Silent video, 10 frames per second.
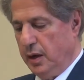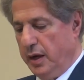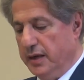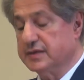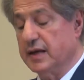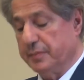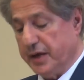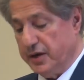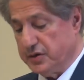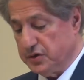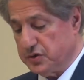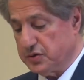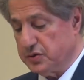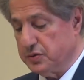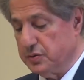In some
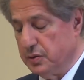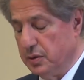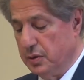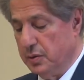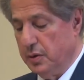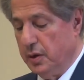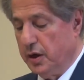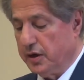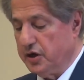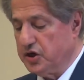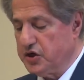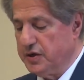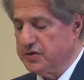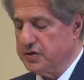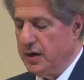cases,
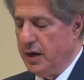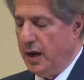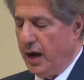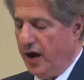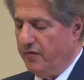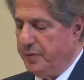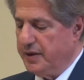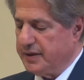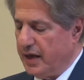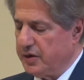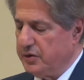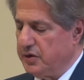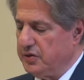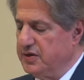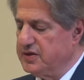Christians have been
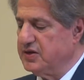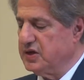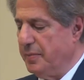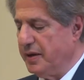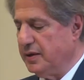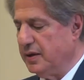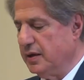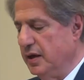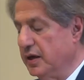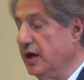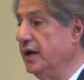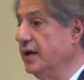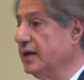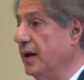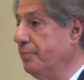targeted in systematic
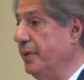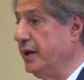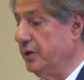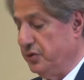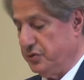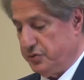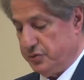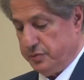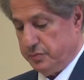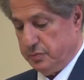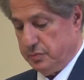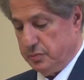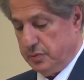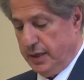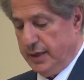killing campaigns.
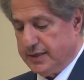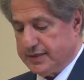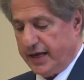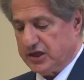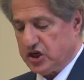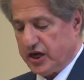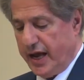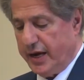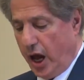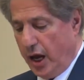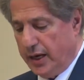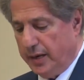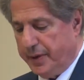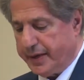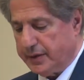Such can
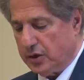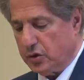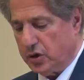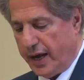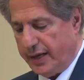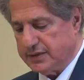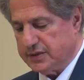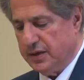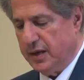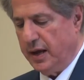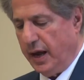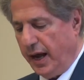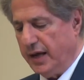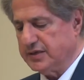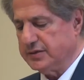only be categorized
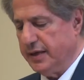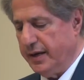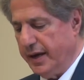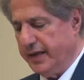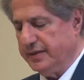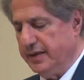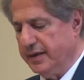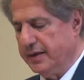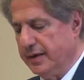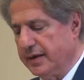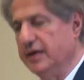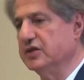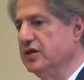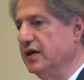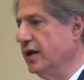as ethnic
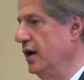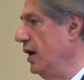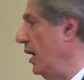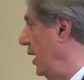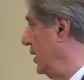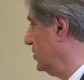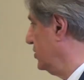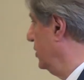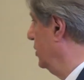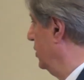cleansing, as